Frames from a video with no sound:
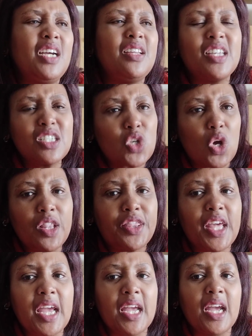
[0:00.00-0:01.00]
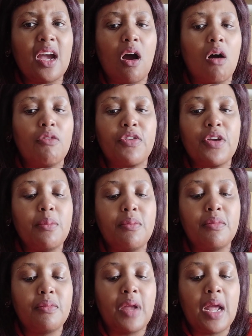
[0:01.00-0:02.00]
this whole thing of
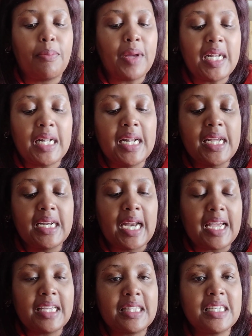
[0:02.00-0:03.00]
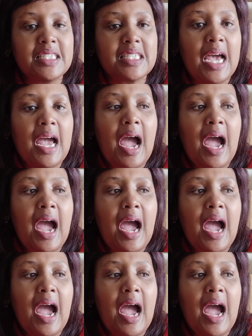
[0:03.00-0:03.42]
him battling like this,